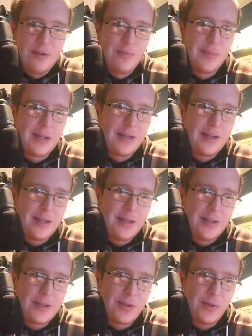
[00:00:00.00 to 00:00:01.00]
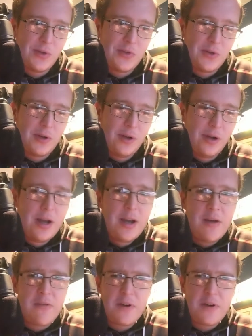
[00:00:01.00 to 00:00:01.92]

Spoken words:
Like, oh my god, that show is so good.